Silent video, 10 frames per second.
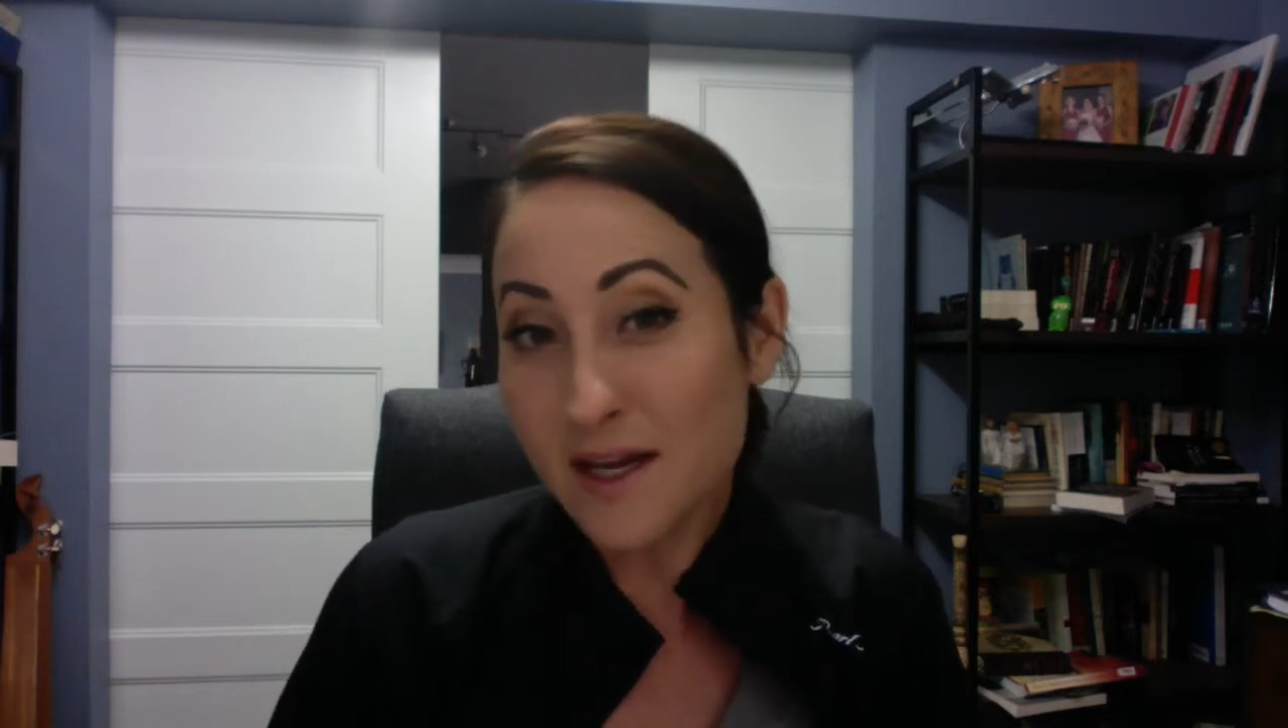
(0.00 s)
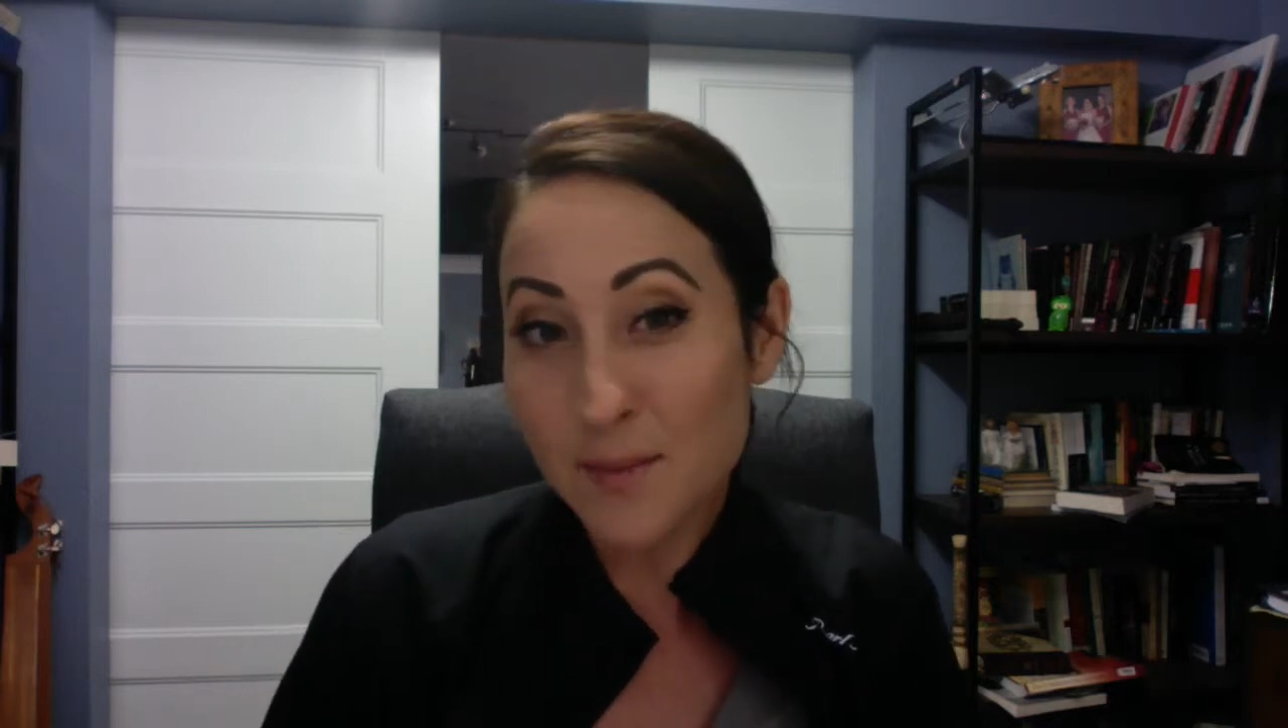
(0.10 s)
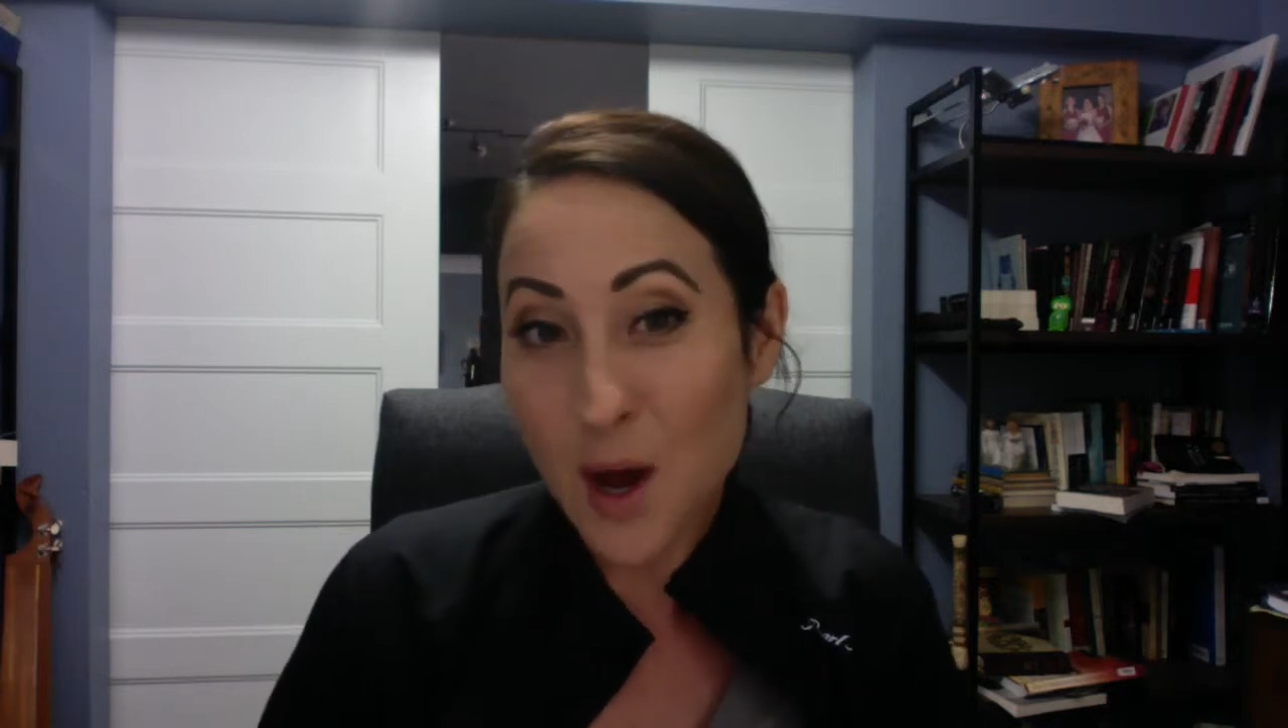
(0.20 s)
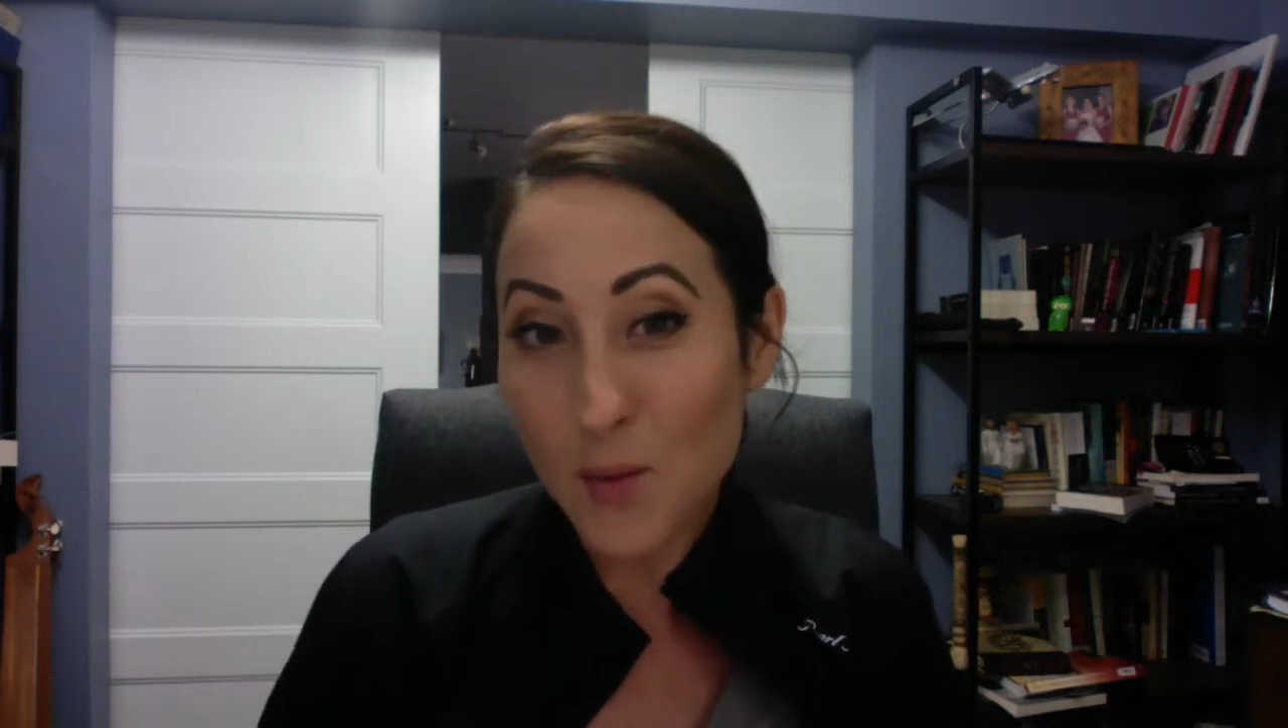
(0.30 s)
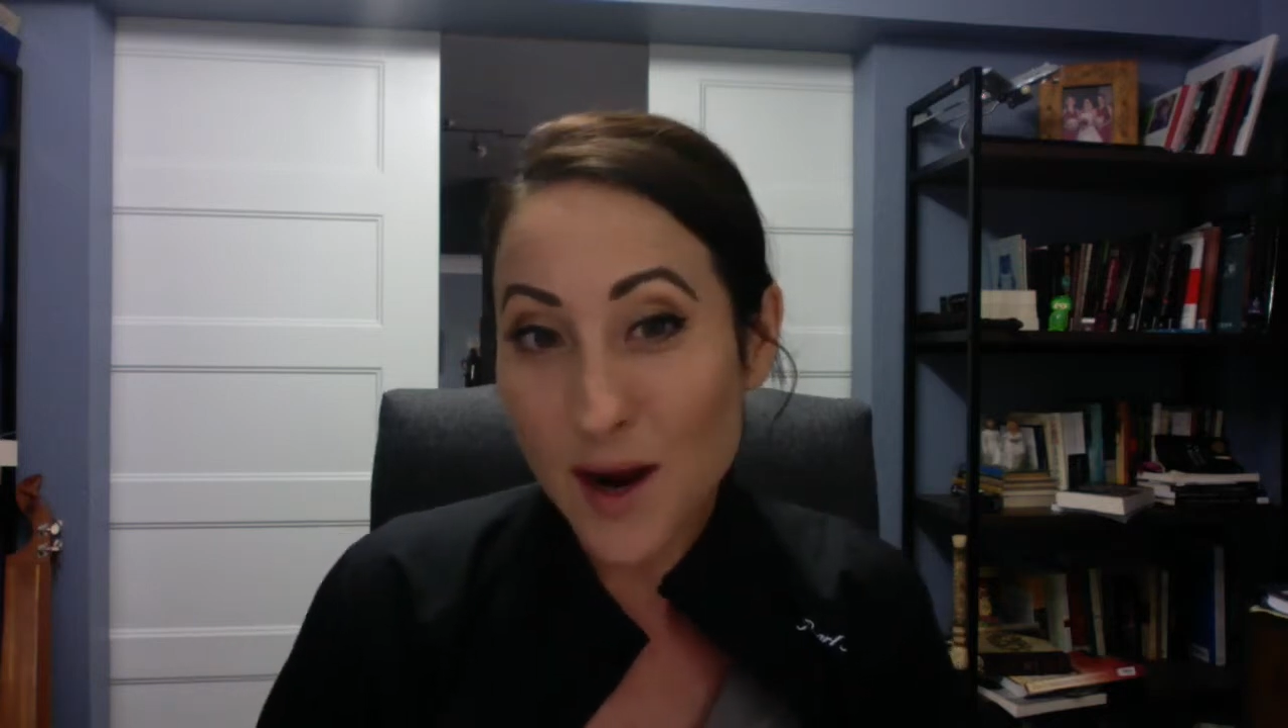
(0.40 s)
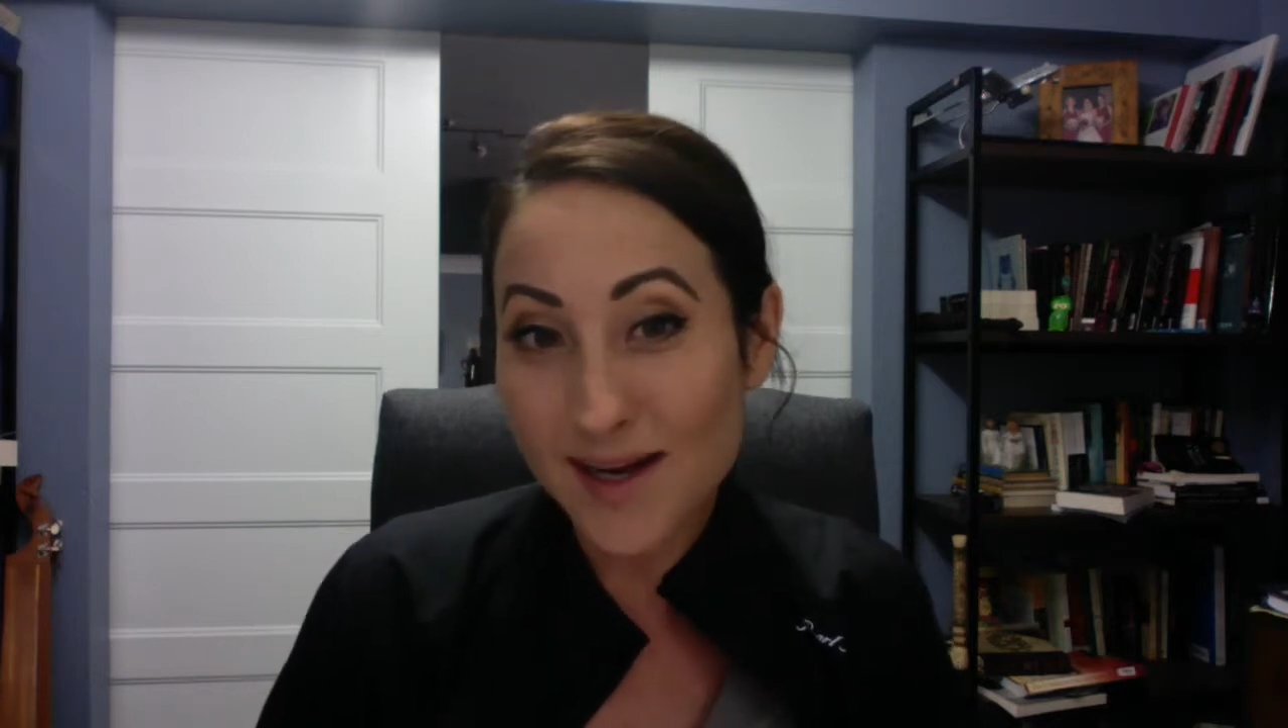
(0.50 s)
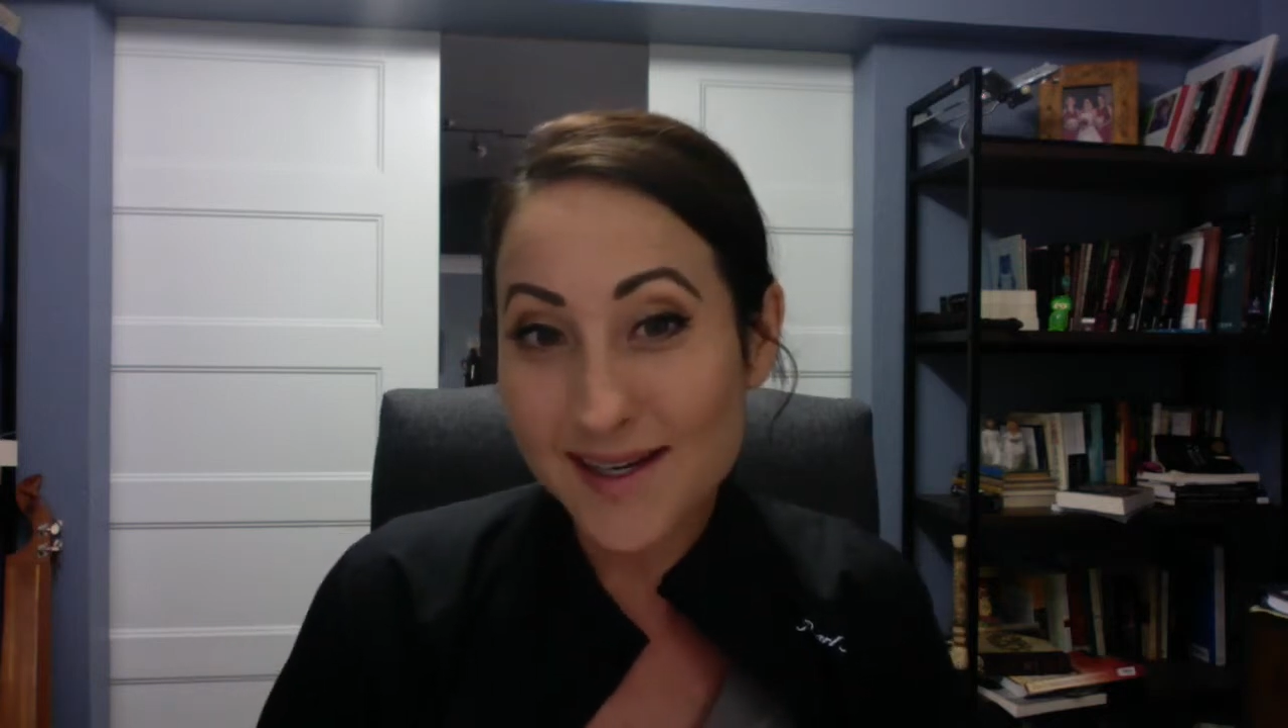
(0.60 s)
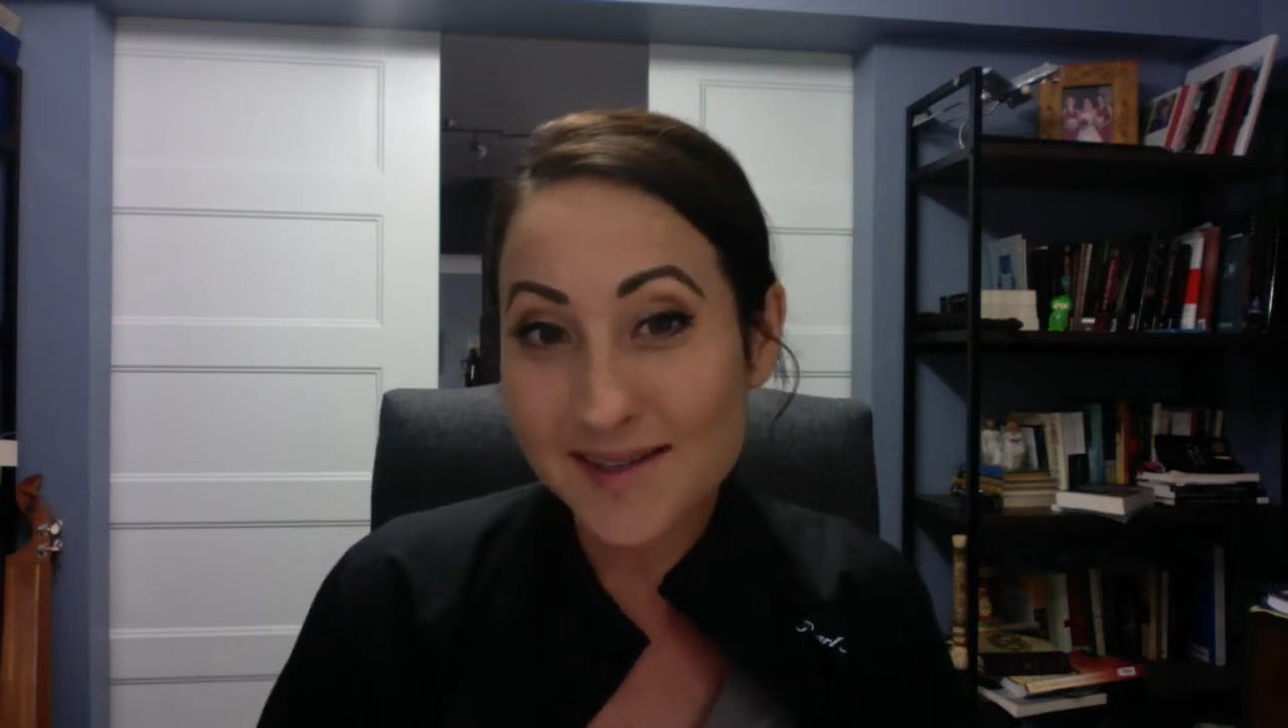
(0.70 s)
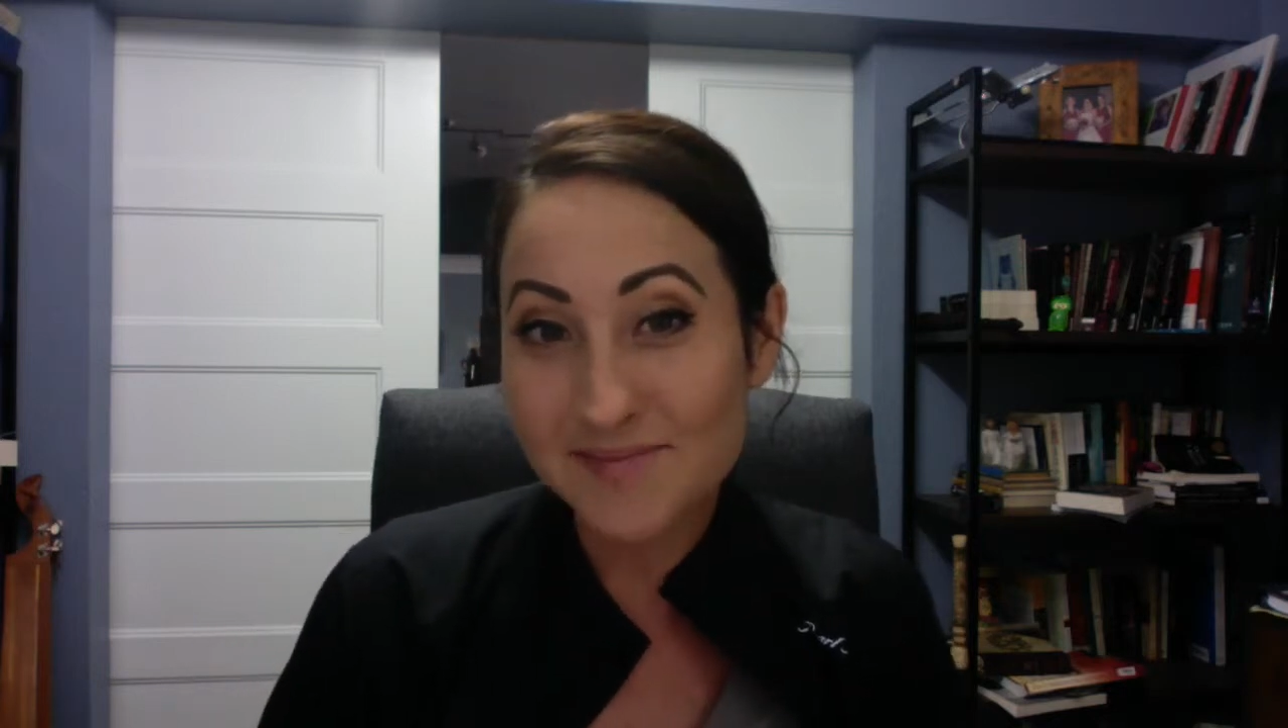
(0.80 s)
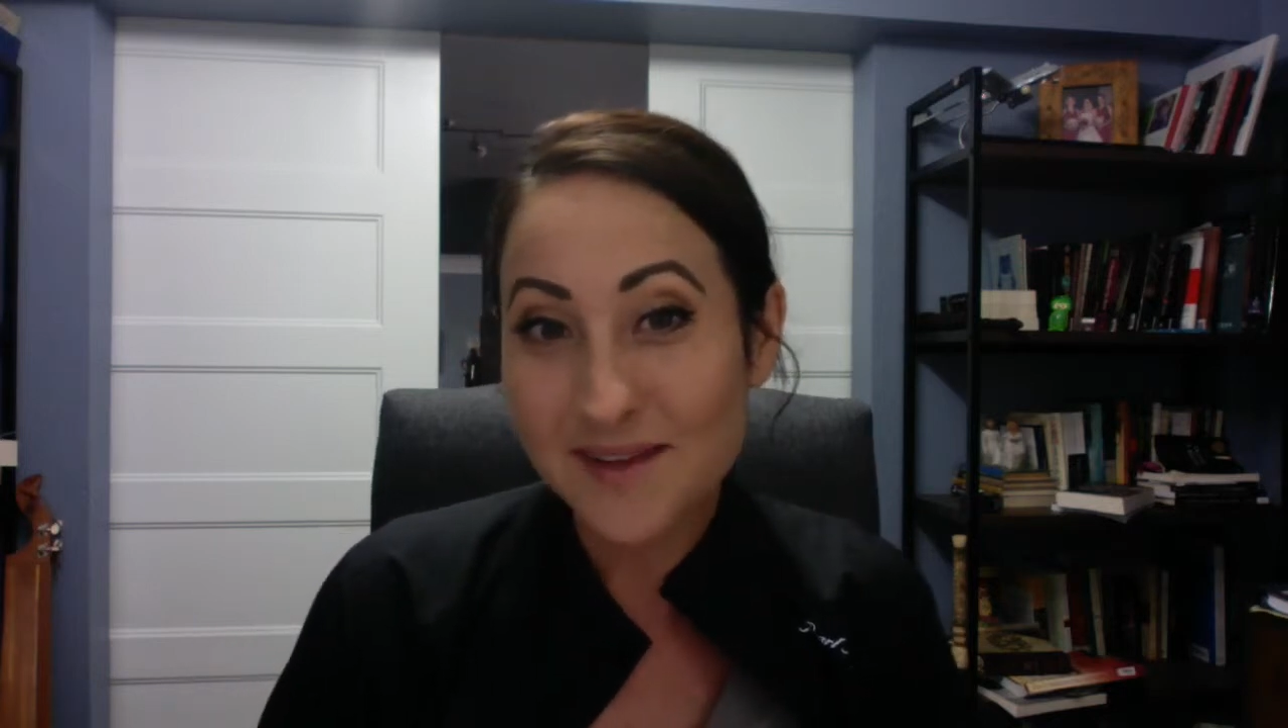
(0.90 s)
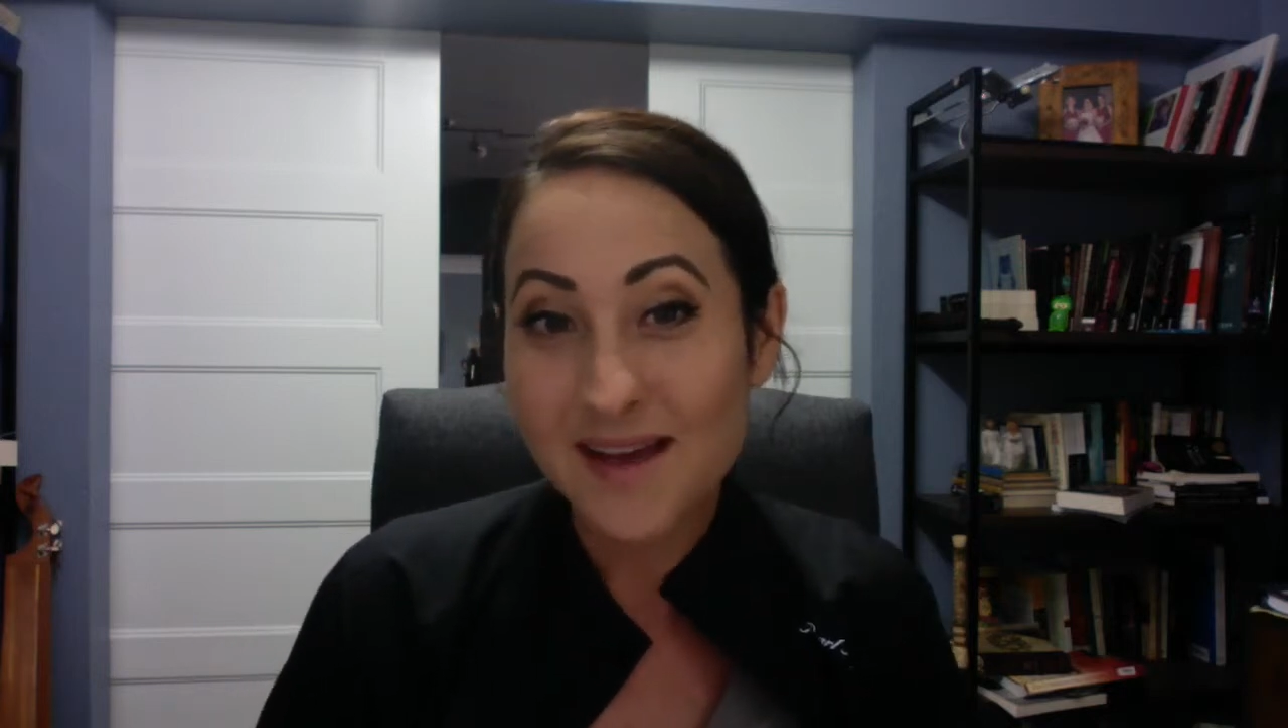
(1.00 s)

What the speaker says: about writing,